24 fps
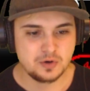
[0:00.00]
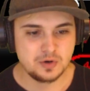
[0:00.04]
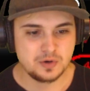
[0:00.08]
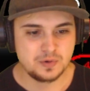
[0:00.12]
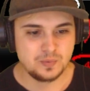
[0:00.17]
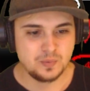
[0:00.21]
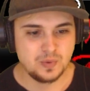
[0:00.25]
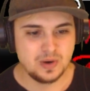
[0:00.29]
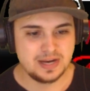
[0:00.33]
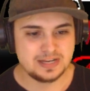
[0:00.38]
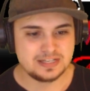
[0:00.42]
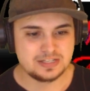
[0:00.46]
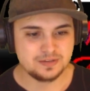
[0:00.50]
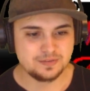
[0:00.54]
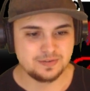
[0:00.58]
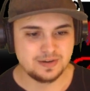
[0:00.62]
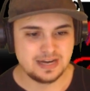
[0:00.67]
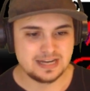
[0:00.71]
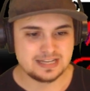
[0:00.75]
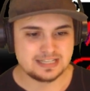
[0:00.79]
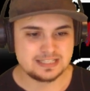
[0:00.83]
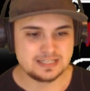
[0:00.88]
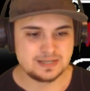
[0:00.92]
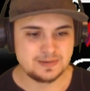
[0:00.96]
going way too
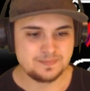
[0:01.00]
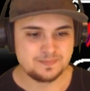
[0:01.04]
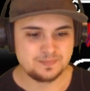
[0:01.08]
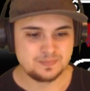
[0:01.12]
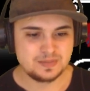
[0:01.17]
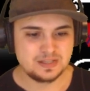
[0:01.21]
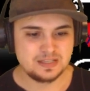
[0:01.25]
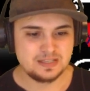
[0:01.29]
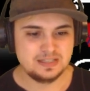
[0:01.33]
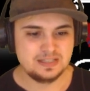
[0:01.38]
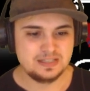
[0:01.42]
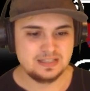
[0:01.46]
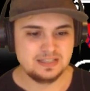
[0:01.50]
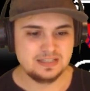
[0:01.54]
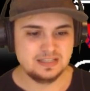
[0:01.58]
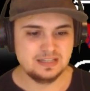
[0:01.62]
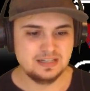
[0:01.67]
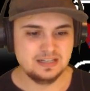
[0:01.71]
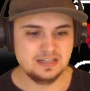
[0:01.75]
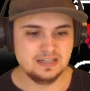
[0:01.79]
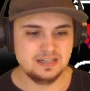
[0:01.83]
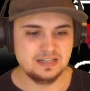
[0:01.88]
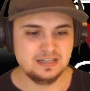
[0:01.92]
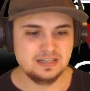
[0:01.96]
fast.
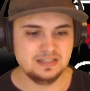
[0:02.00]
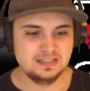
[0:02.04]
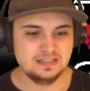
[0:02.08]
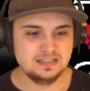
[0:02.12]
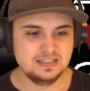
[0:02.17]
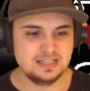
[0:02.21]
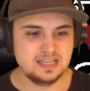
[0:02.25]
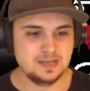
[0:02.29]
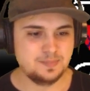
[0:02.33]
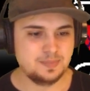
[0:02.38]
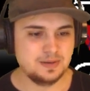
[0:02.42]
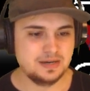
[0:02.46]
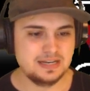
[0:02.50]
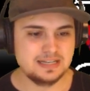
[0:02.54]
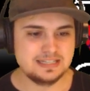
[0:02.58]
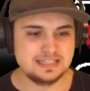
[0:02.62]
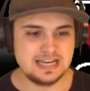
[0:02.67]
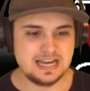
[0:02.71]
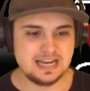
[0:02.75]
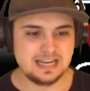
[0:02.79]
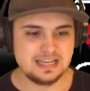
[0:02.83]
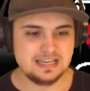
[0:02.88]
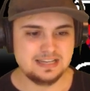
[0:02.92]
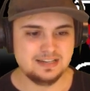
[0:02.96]
Uh, keep on
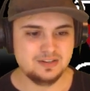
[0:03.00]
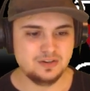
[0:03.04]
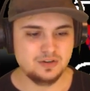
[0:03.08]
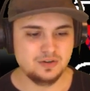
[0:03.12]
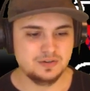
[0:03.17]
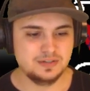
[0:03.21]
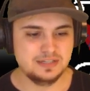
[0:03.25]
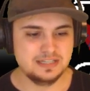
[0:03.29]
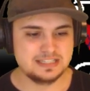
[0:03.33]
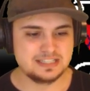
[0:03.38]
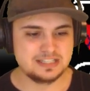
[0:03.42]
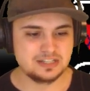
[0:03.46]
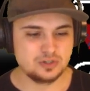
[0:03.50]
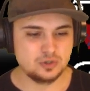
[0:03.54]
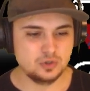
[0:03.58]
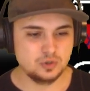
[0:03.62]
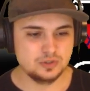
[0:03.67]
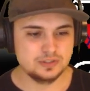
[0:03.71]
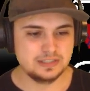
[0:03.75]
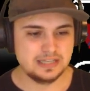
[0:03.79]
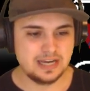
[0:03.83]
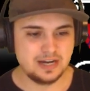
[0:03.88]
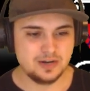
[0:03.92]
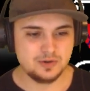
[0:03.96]
attacking. Oh, it needs to
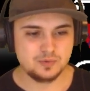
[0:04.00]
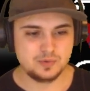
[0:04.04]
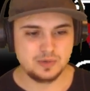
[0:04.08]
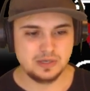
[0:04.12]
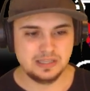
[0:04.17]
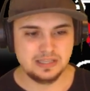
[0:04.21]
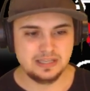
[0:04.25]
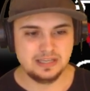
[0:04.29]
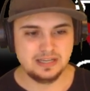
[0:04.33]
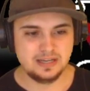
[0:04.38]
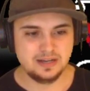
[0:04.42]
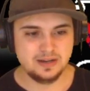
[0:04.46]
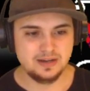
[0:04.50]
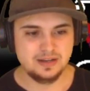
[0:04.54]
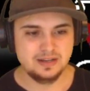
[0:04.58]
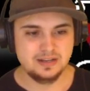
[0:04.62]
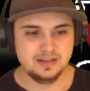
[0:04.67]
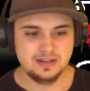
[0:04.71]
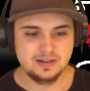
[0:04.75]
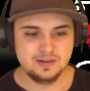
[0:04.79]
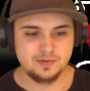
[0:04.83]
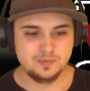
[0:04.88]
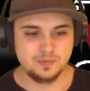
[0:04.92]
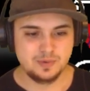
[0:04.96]
cool down? Really?
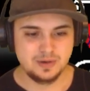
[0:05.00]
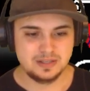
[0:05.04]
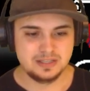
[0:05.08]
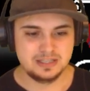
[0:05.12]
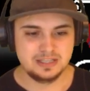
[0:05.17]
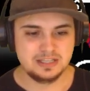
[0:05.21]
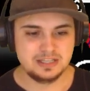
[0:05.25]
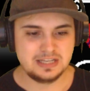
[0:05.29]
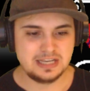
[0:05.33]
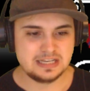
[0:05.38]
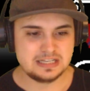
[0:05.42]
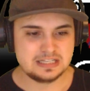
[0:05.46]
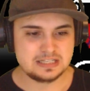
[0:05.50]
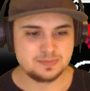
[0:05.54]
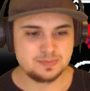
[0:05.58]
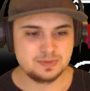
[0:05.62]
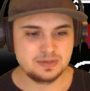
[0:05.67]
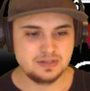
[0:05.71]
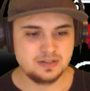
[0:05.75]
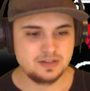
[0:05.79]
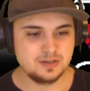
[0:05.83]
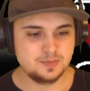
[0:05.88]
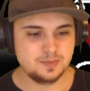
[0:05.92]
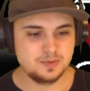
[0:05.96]
Really? You can't just
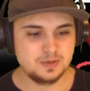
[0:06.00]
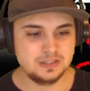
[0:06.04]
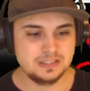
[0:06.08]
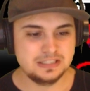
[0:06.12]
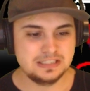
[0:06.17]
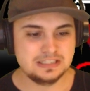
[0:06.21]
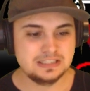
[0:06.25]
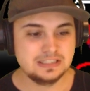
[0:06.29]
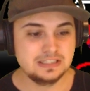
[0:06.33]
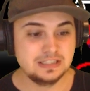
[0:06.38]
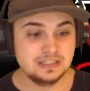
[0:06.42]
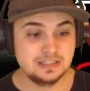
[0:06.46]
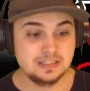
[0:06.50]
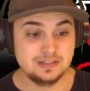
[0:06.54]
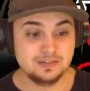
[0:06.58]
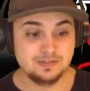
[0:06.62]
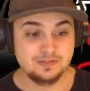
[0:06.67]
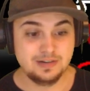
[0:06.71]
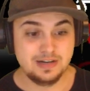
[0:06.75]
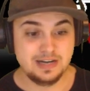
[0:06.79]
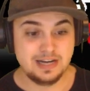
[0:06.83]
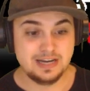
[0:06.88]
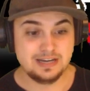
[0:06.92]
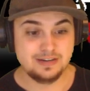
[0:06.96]
put another bullet?
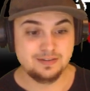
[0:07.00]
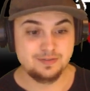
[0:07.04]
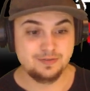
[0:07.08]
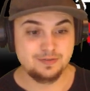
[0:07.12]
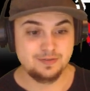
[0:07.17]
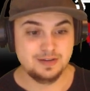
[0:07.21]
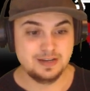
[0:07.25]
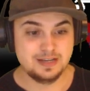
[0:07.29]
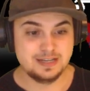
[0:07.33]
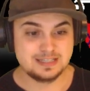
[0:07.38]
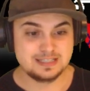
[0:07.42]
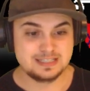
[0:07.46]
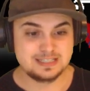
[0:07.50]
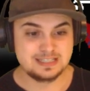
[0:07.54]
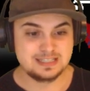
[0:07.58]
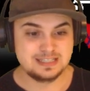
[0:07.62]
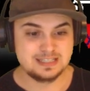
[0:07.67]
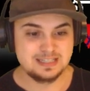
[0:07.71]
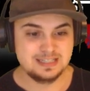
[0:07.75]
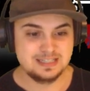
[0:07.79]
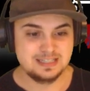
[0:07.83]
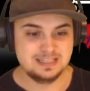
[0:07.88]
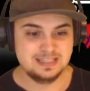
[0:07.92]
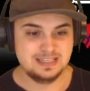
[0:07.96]
Fine, fist.
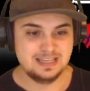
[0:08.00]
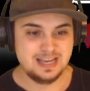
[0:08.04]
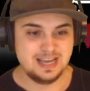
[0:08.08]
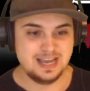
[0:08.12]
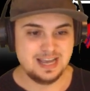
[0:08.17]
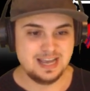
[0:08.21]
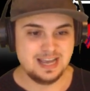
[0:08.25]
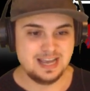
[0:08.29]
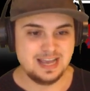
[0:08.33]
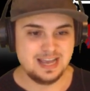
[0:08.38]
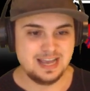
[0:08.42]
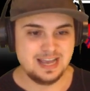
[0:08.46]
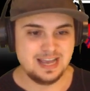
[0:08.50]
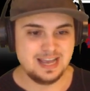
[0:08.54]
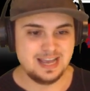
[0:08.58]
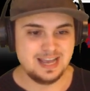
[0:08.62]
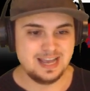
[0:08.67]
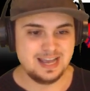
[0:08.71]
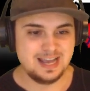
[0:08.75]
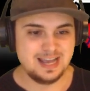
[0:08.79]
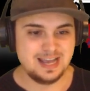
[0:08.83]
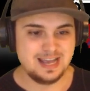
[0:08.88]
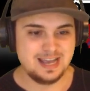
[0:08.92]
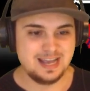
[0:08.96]

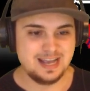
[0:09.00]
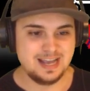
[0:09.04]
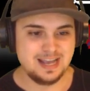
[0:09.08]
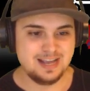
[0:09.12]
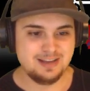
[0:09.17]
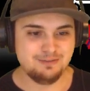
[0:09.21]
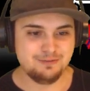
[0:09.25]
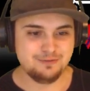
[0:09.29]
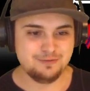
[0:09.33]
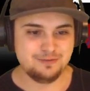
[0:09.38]
Yay,